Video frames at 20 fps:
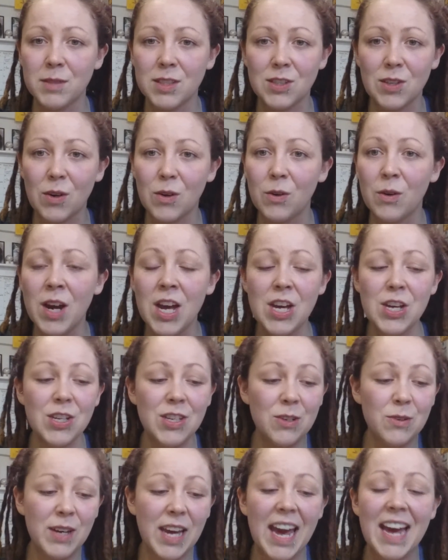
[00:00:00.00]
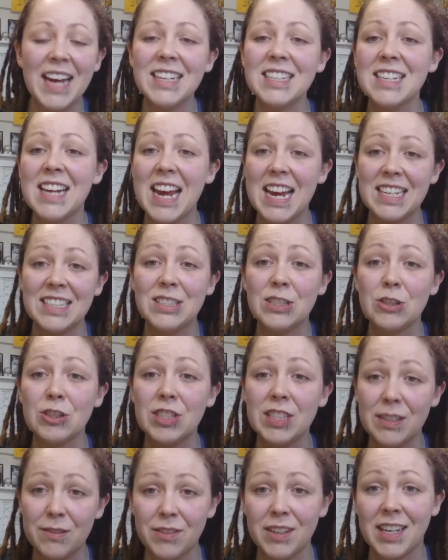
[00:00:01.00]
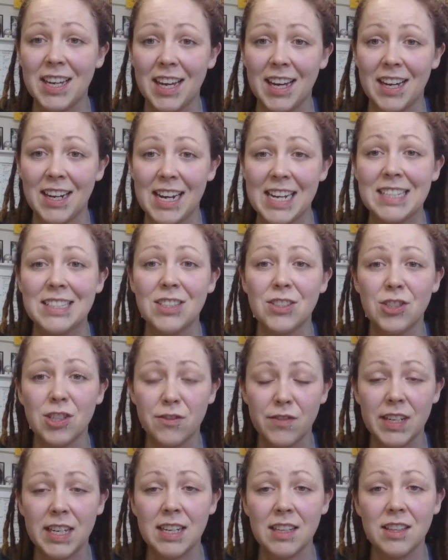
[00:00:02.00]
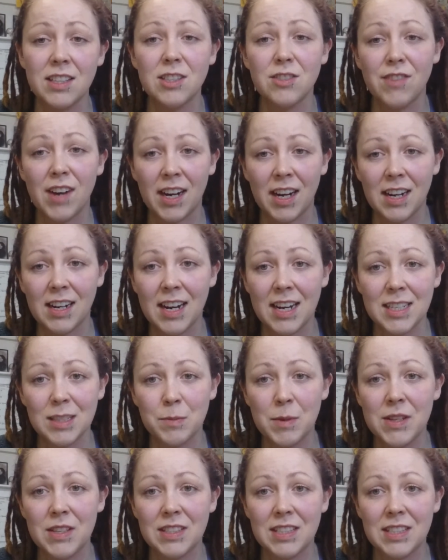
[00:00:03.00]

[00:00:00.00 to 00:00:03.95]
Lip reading: So you get a certificate that's recognized by